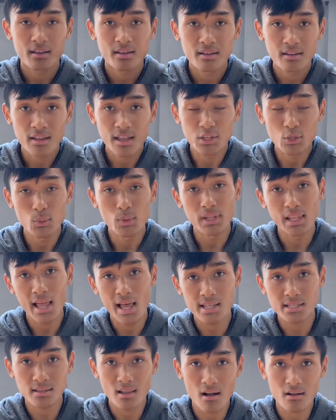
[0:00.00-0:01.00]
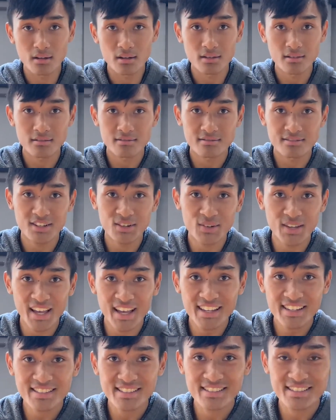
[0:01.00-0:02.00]
And you will last longer,
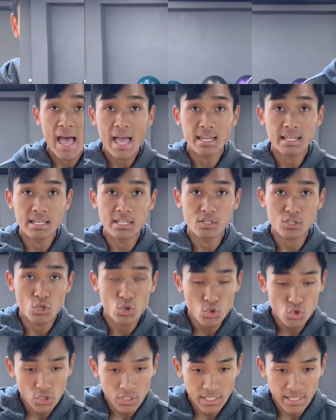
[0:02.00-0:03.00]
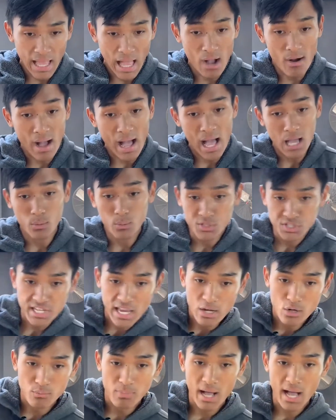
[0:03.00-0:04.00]
okay? That is usually how I would
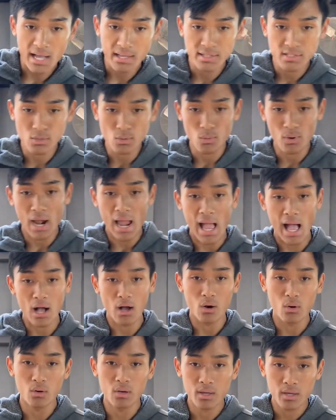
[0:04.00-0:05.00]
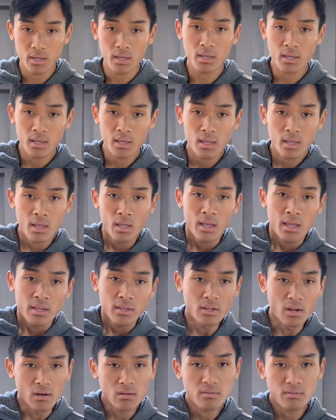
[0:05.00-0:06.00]
shadow box, or how, you
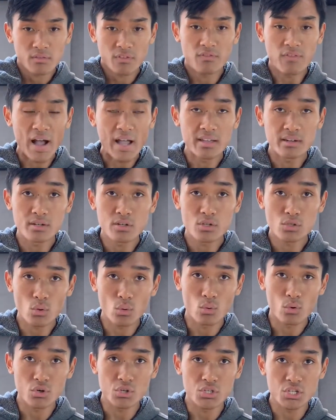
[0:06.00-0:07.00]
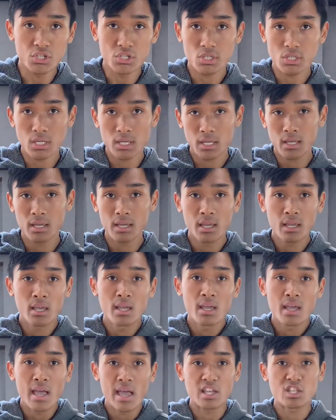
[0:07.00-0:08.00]
know, fighters or just
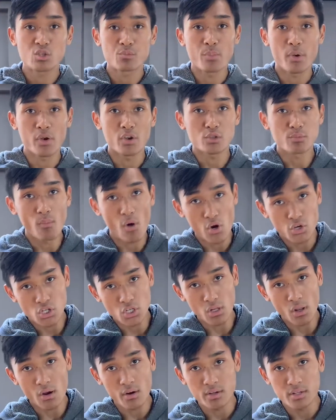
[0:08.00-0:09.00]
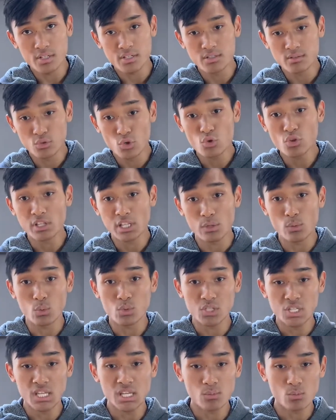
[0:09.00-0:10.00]
experienced martial artists, usually their
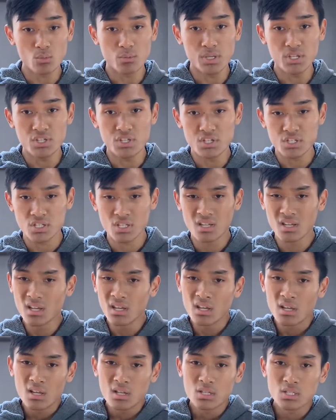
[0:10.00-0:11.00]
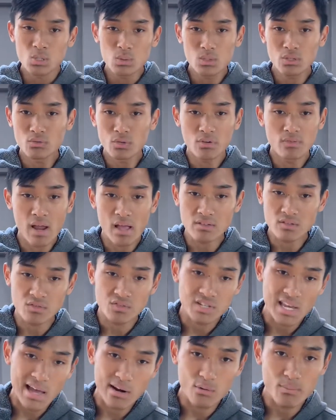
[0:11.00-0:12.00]
routine would be just 2 to 3 rounds of
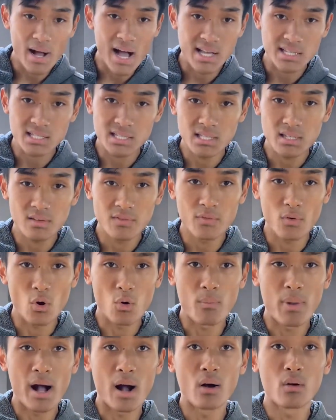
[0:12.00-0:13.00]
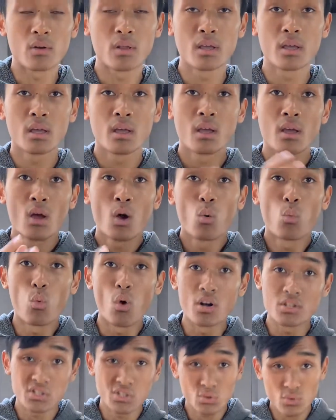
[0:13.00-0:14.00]
shadow boxing for about
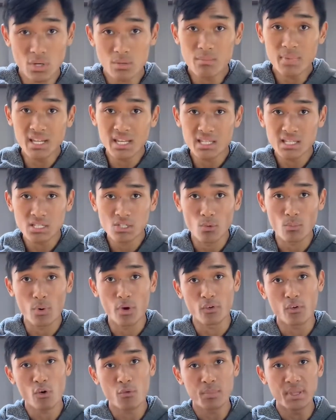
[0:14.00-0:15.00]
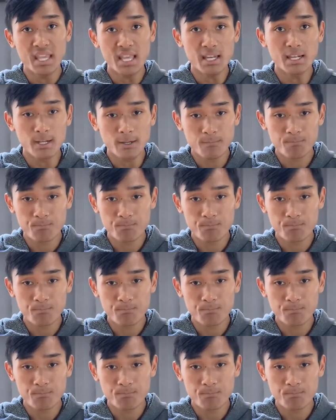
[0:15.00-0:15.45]
1 to 3 minutes. So, but you're a beginner,